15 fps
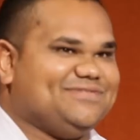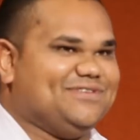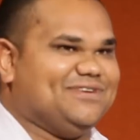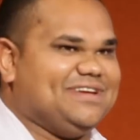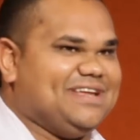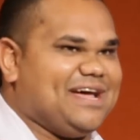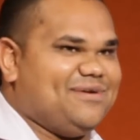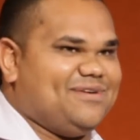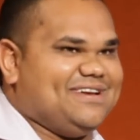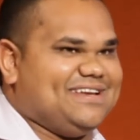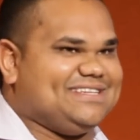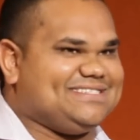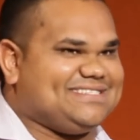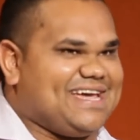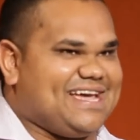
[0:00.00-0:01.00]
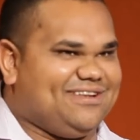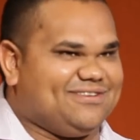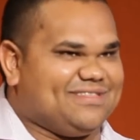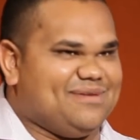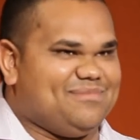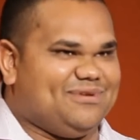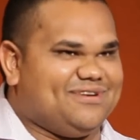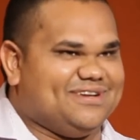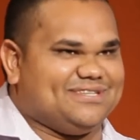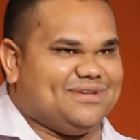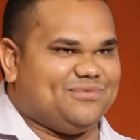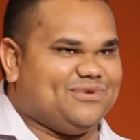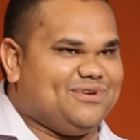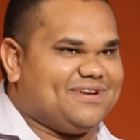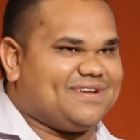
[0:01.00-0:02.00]
thought, you know what, let's stay along them lines at
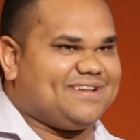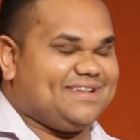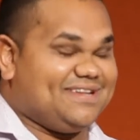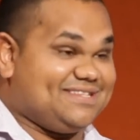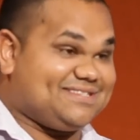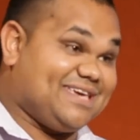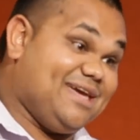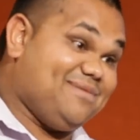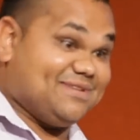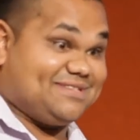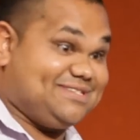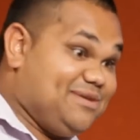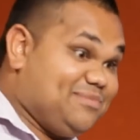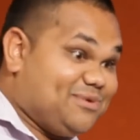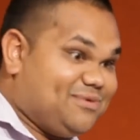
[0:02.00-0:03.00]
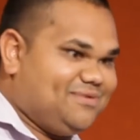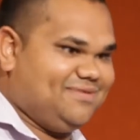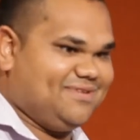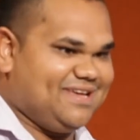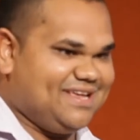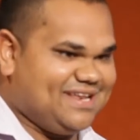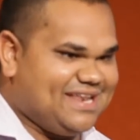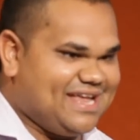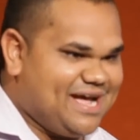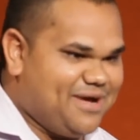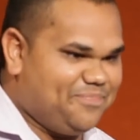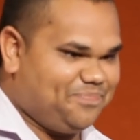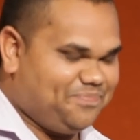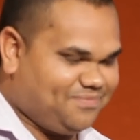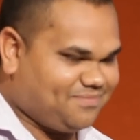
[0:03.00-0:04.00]
work. Let's keep it simple, and um,